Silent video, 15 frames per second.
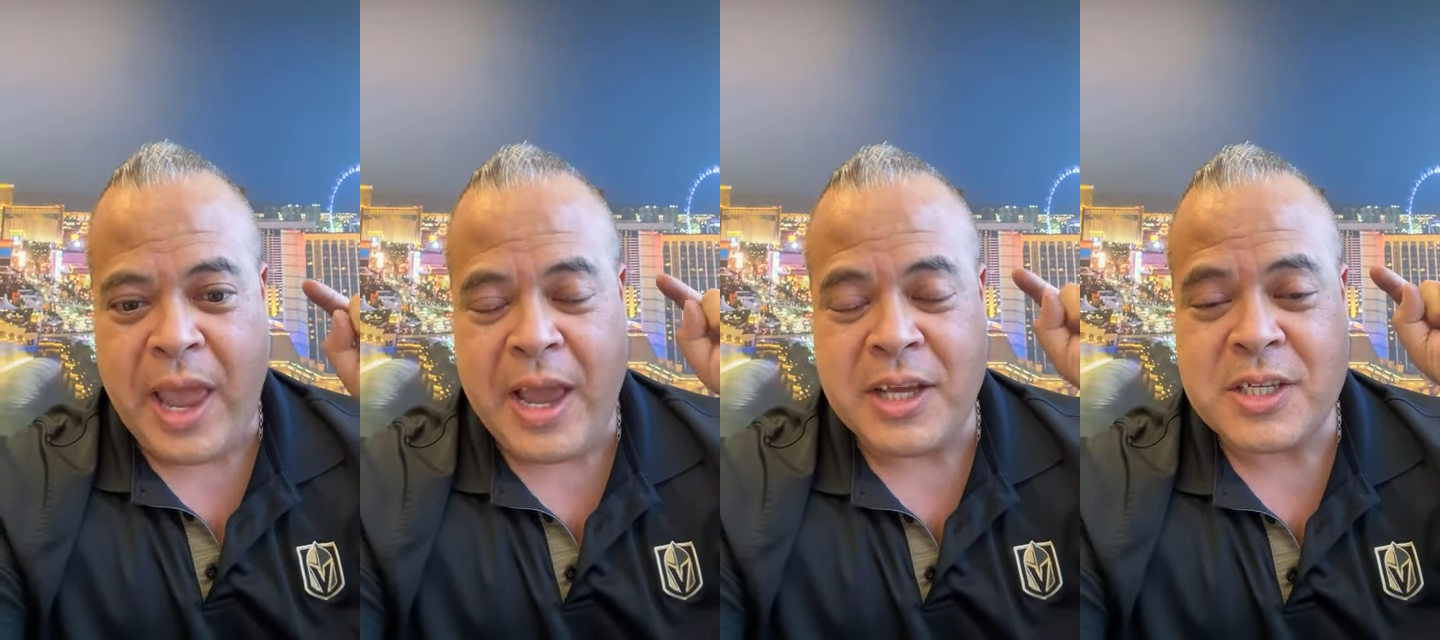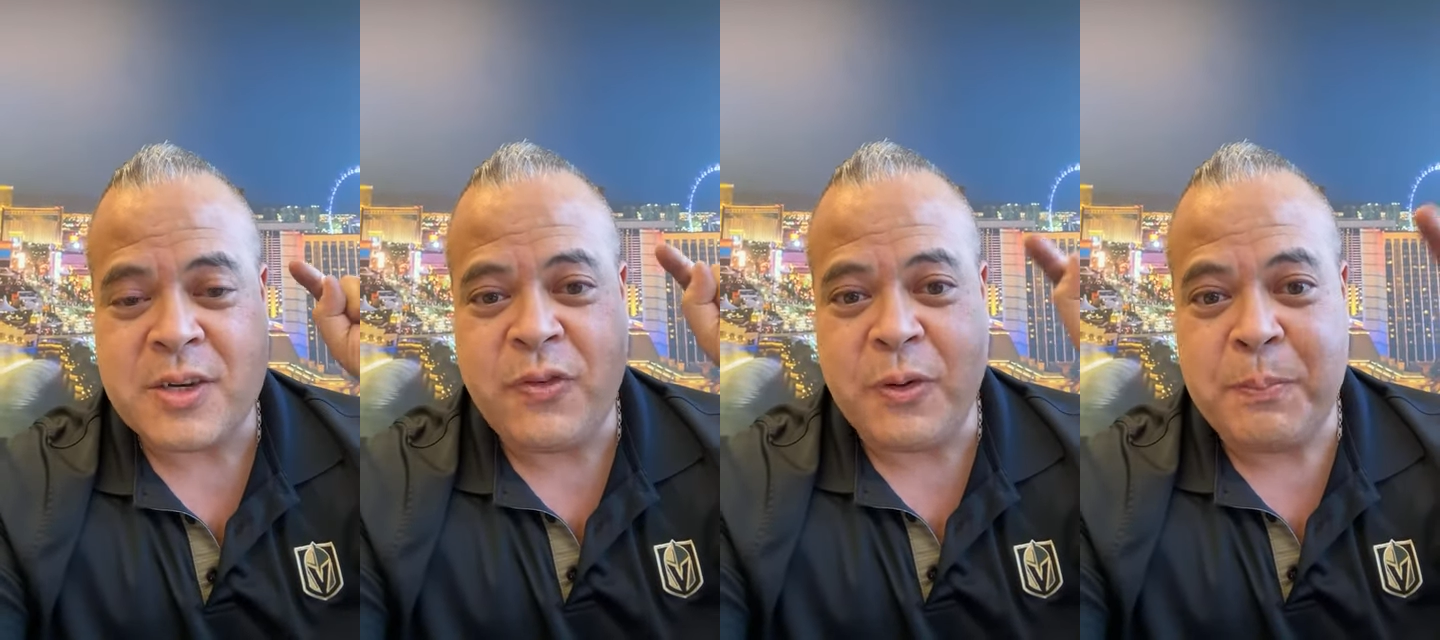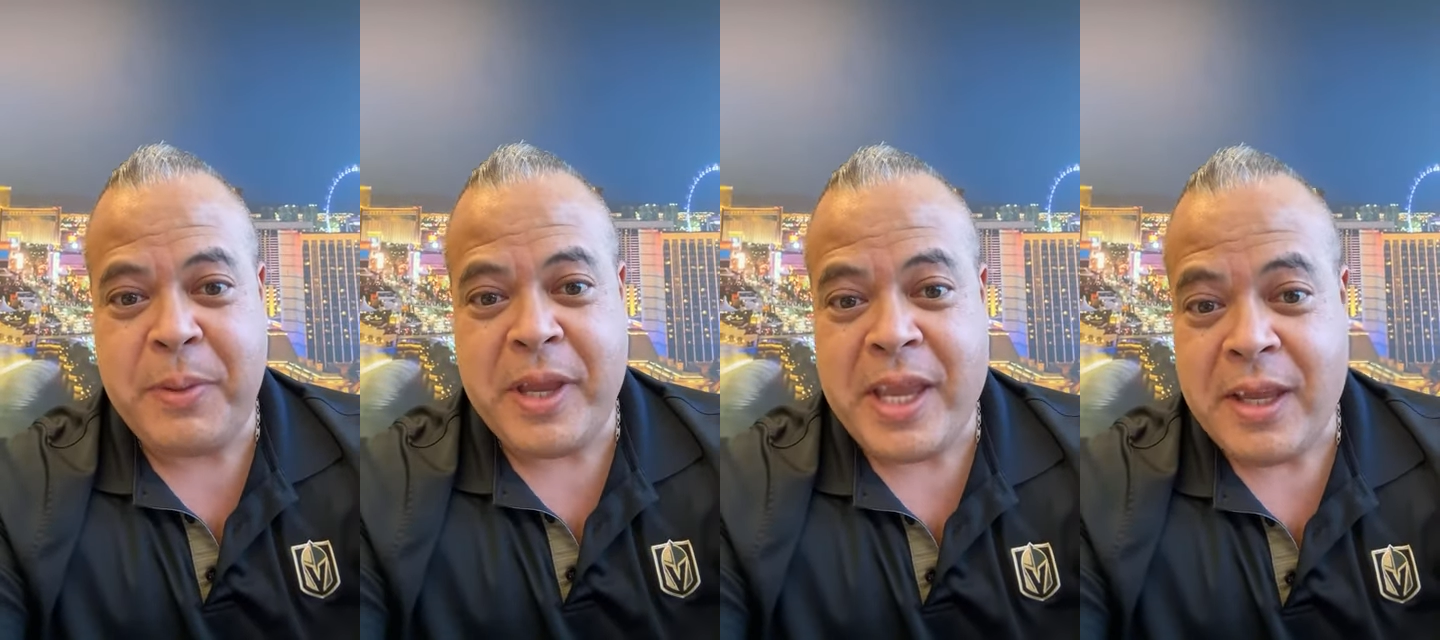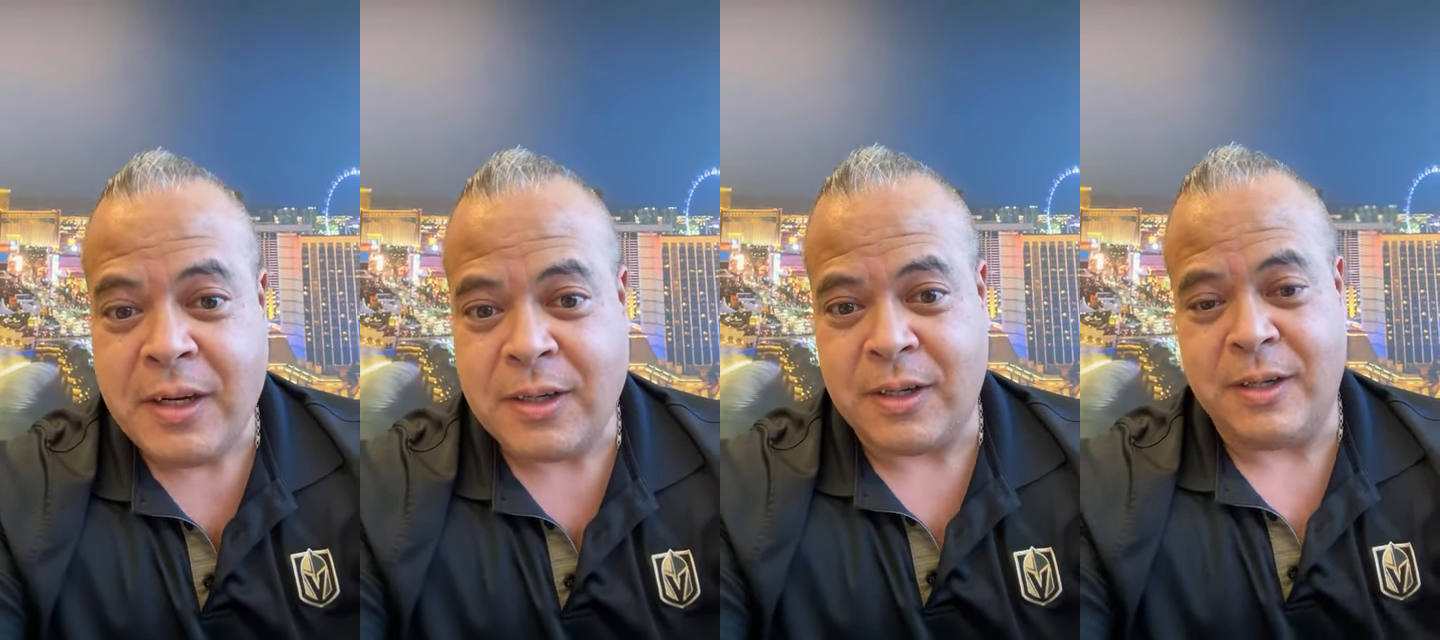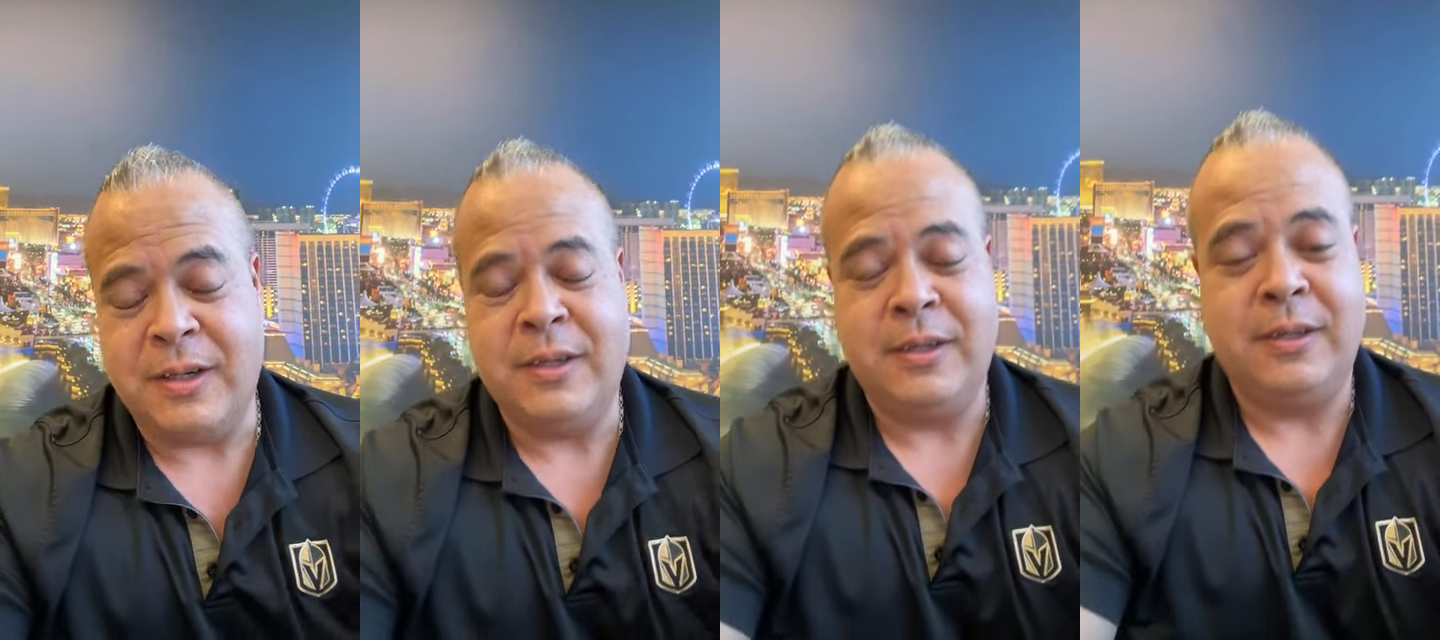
Ask for Peter.